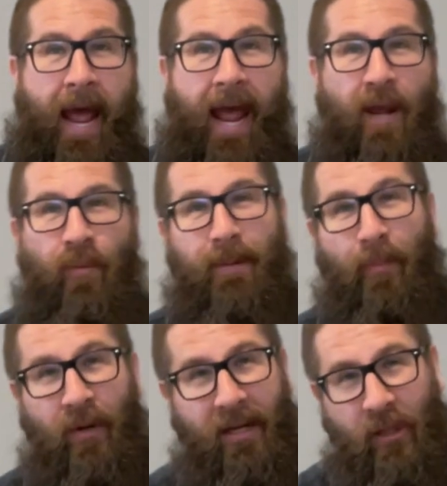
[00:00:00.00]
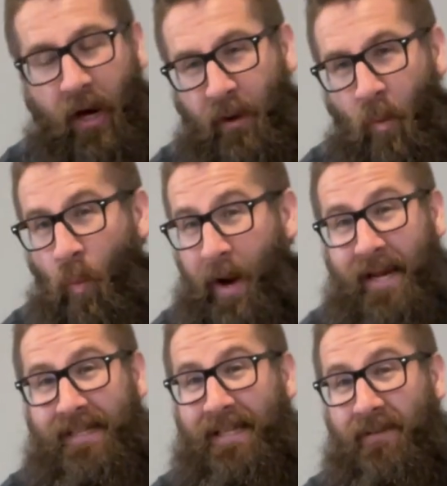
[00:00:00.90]
And we put a lot of
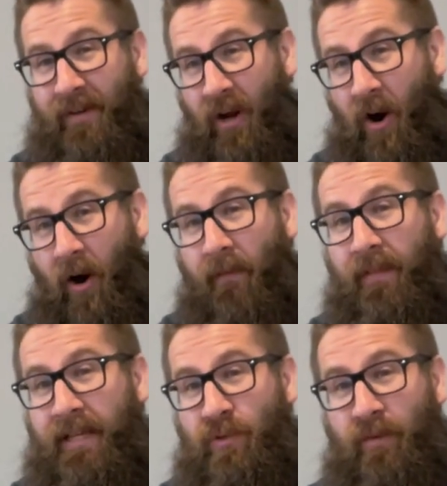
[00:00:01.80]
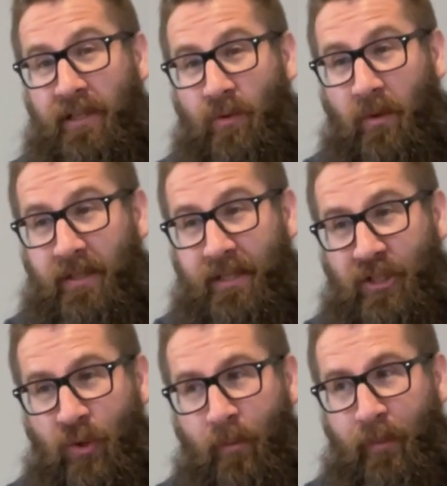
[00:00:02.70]
weight even on these resources
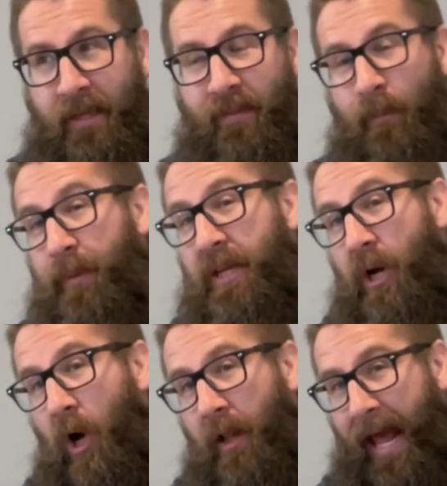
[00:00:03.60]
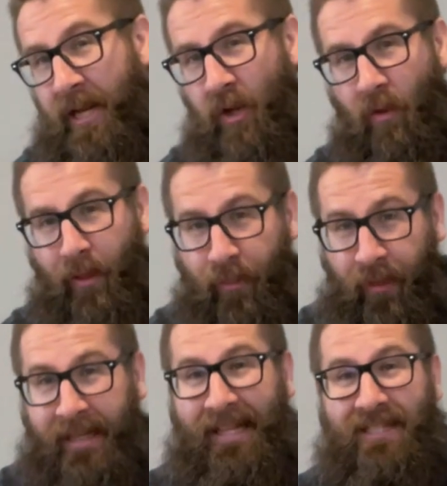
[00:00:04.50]
to be the be-all, end-all, the
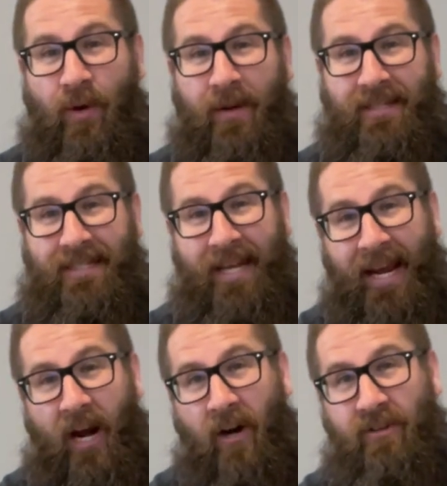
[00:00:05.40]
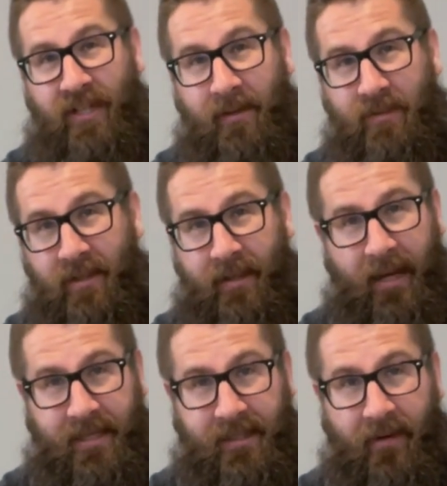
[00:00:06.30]
thing that's going to take our team to the
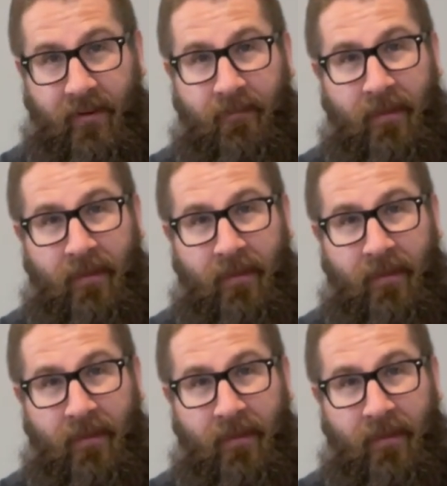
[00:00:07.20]
next level.